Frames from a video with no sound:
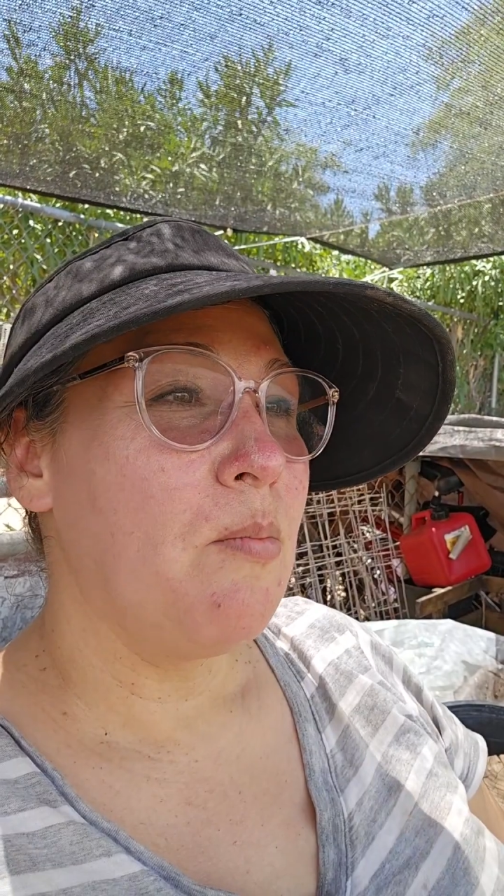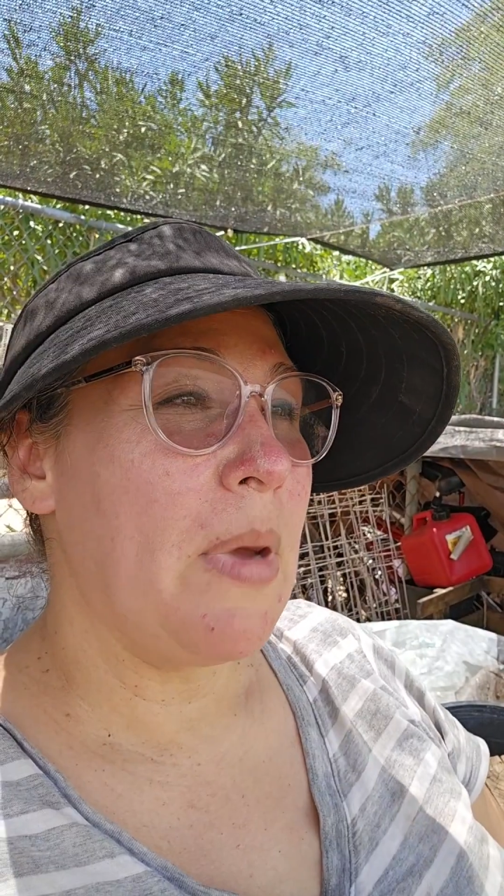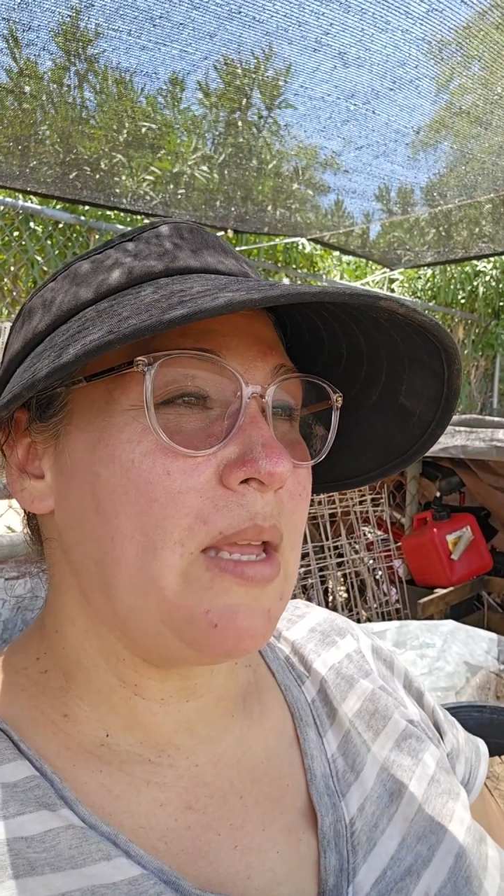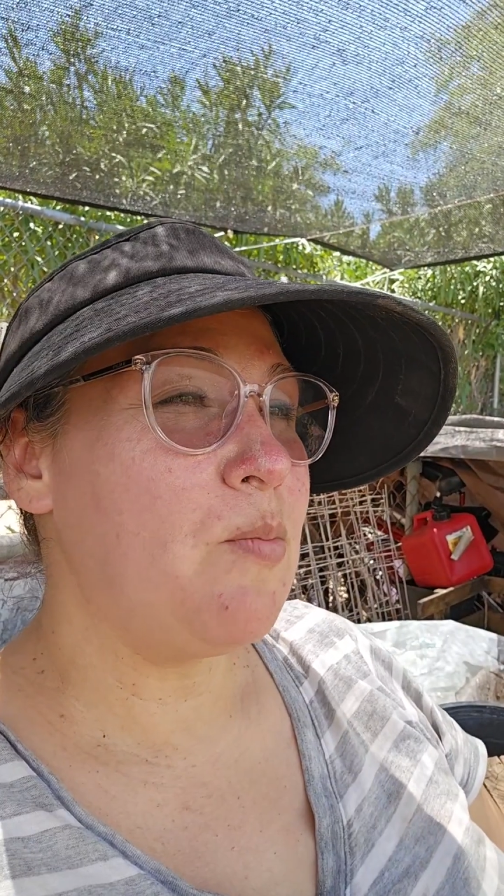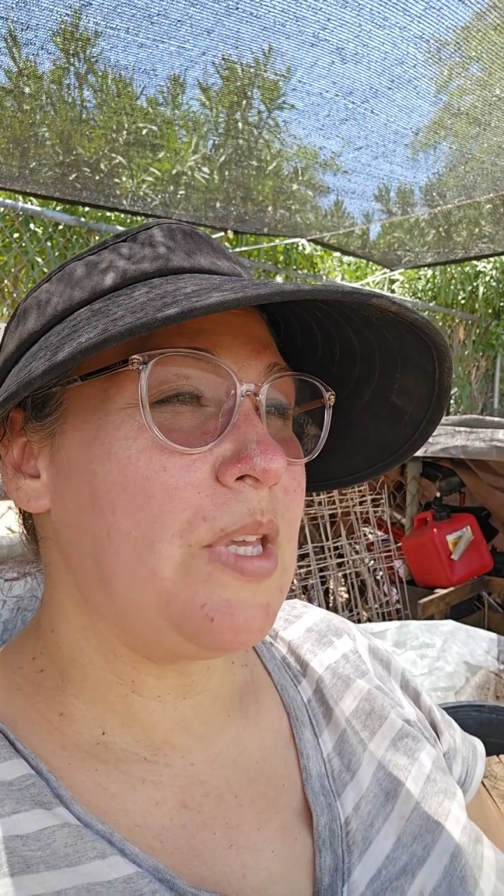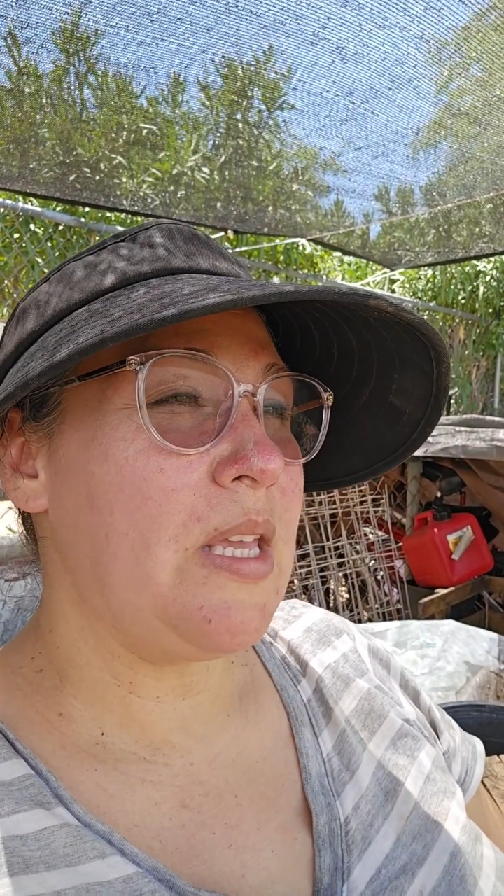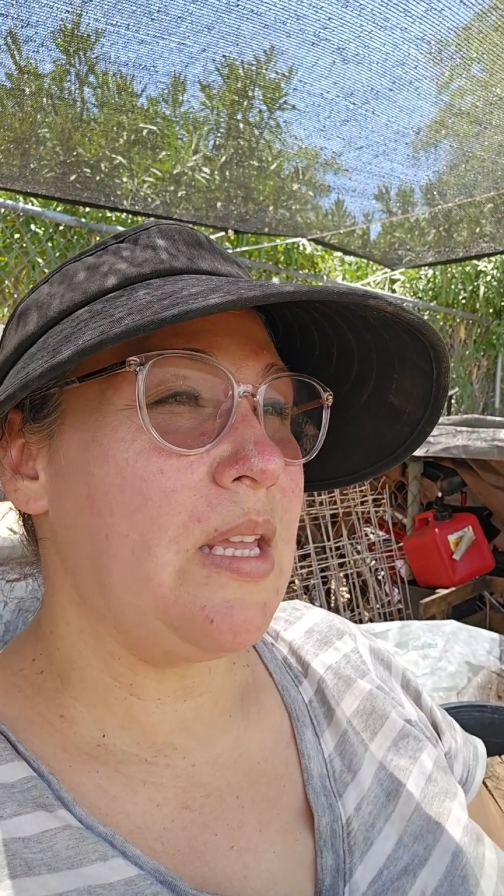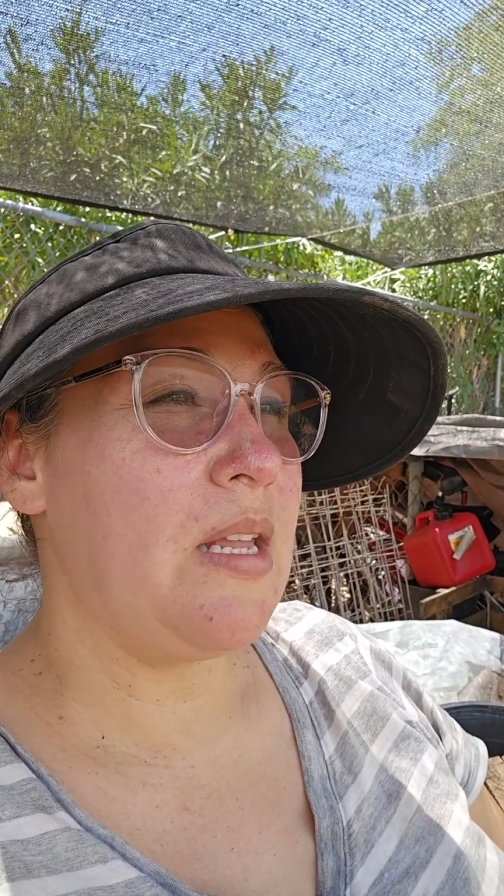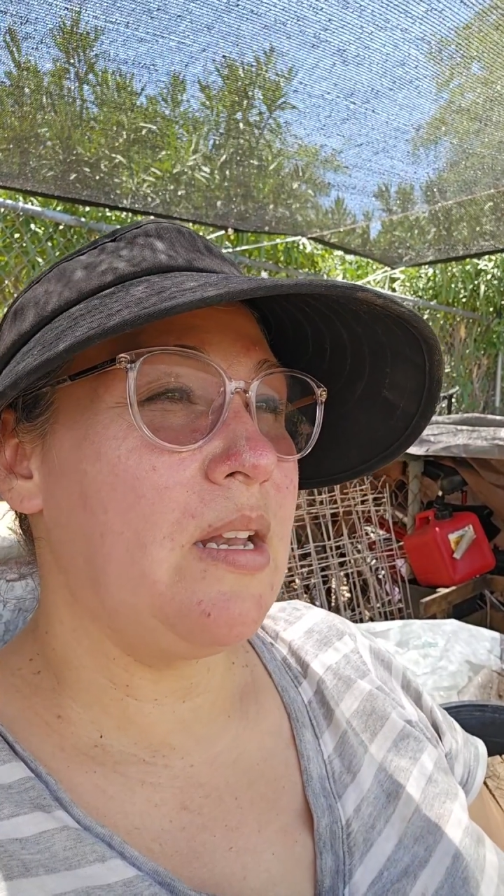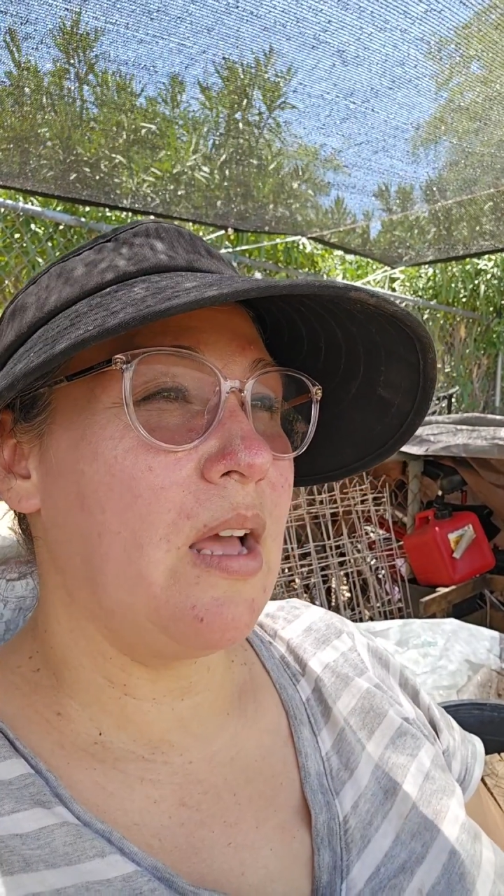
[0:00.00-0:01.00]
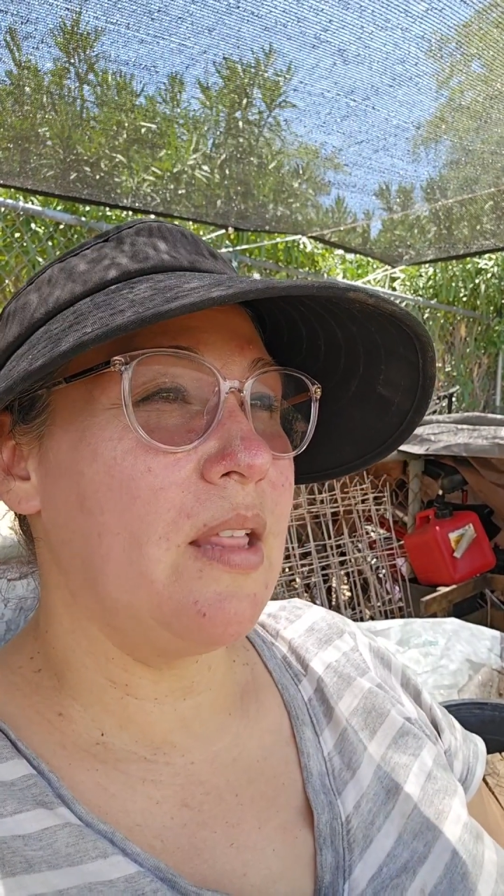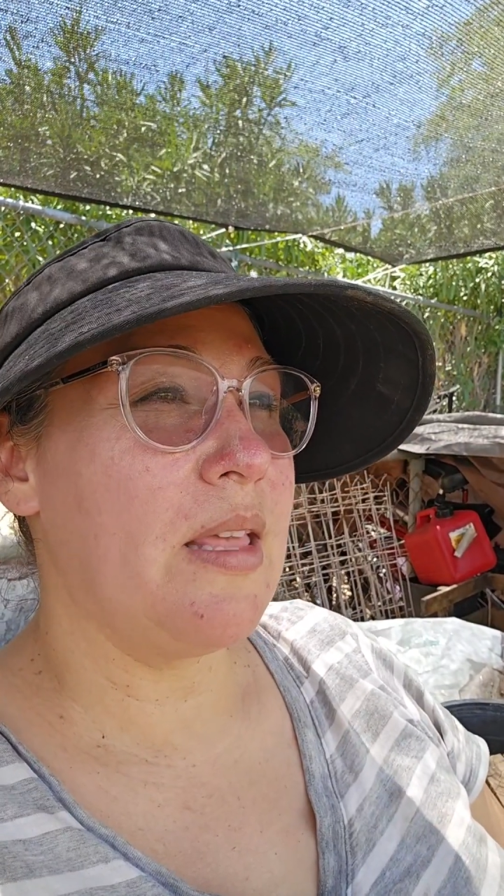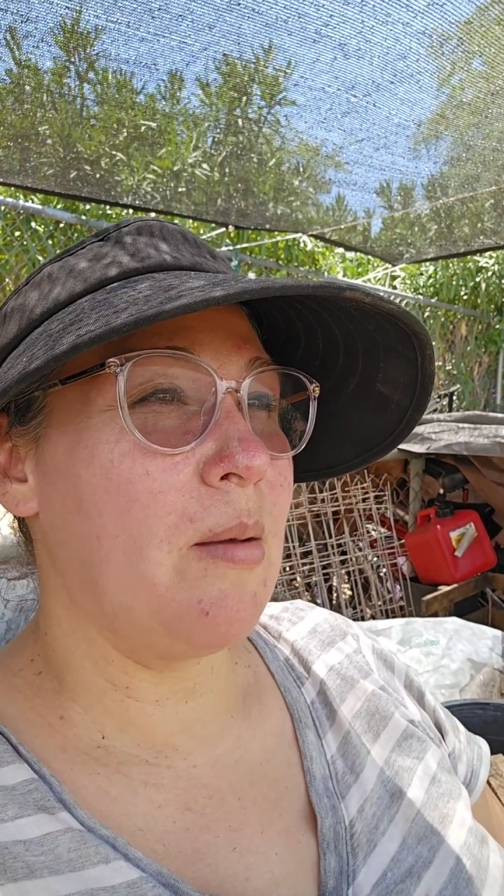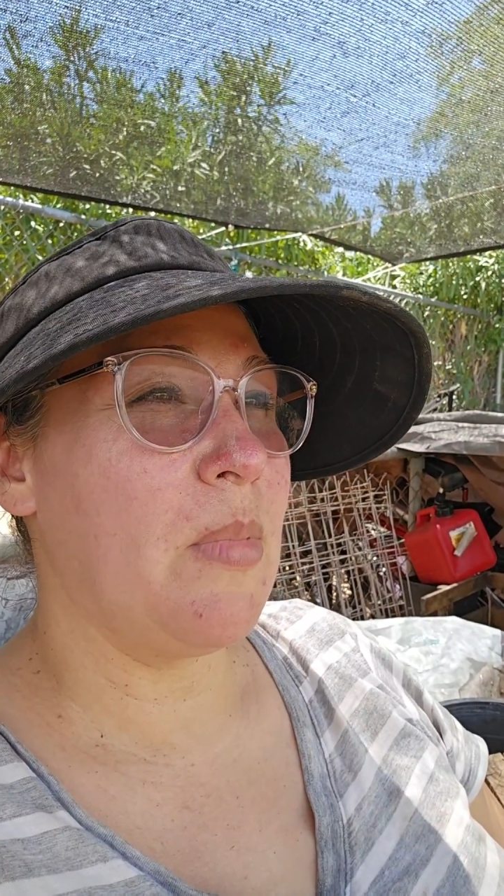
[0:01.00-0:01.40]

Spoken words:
might be not that